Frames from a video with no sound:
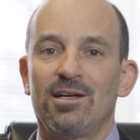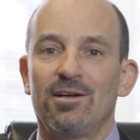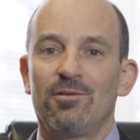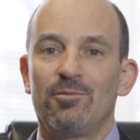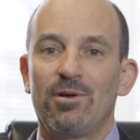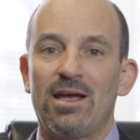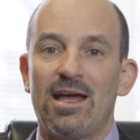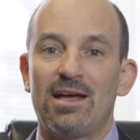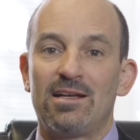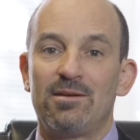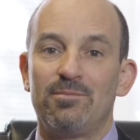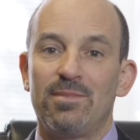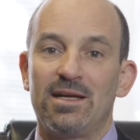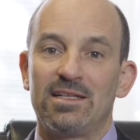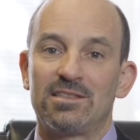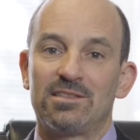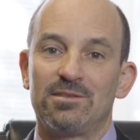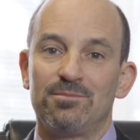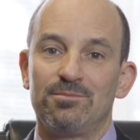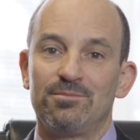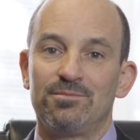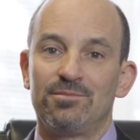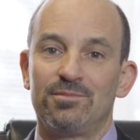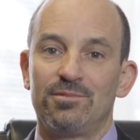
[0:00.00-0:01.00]
we had to make
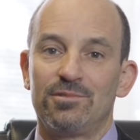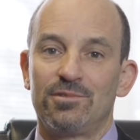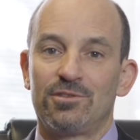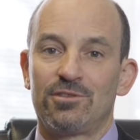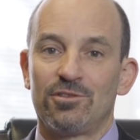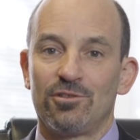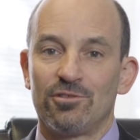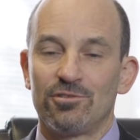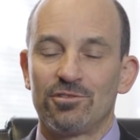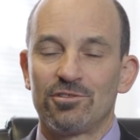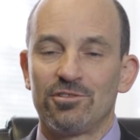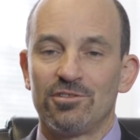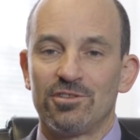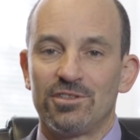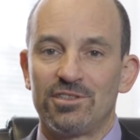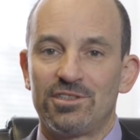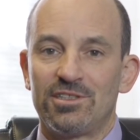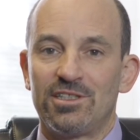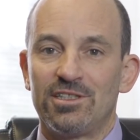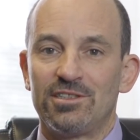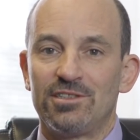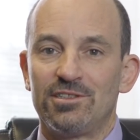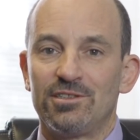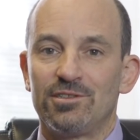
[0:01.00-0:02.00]
some surgical
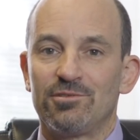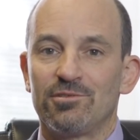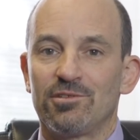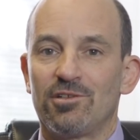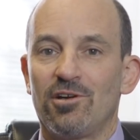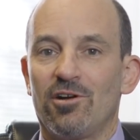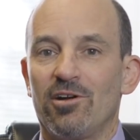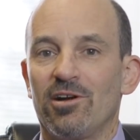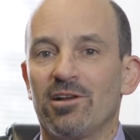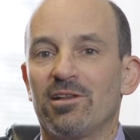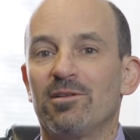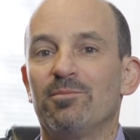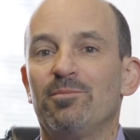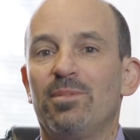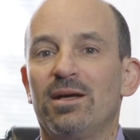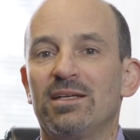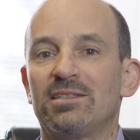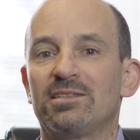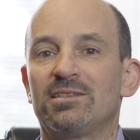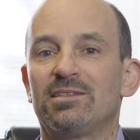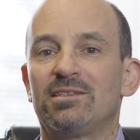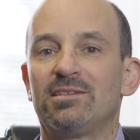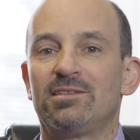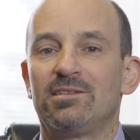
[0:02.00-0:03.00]
decisions regarding the
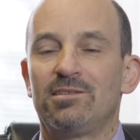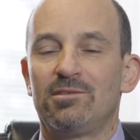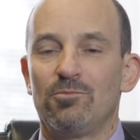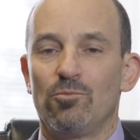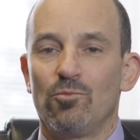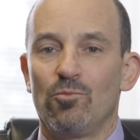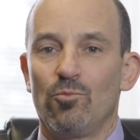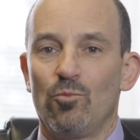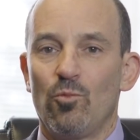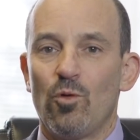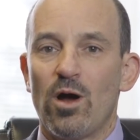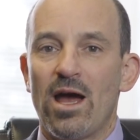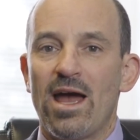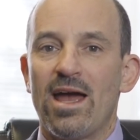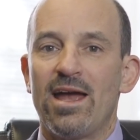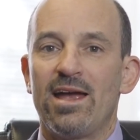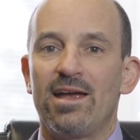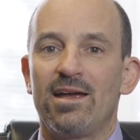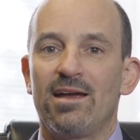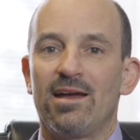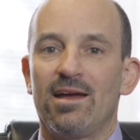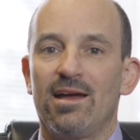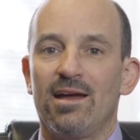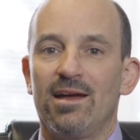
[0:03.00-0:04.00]
best
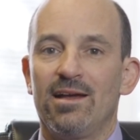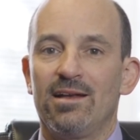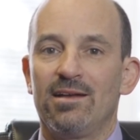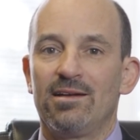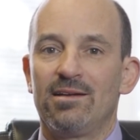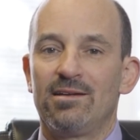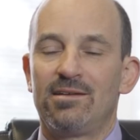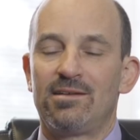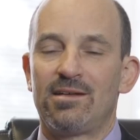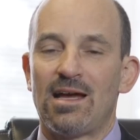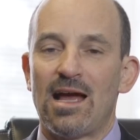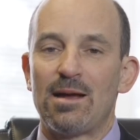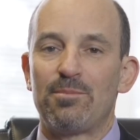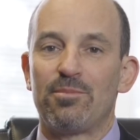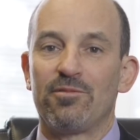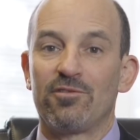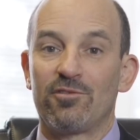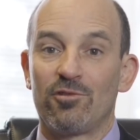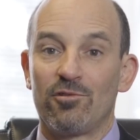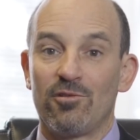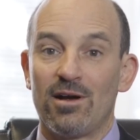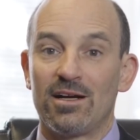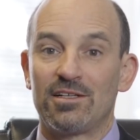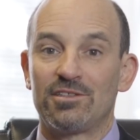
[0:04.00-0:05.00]
way and type
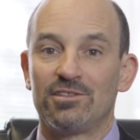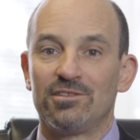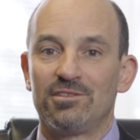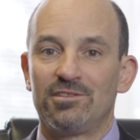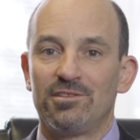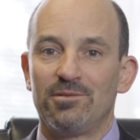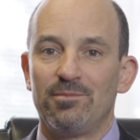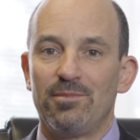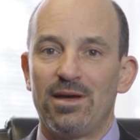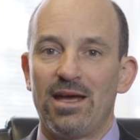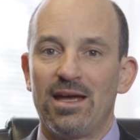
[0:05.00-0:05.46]
of correction to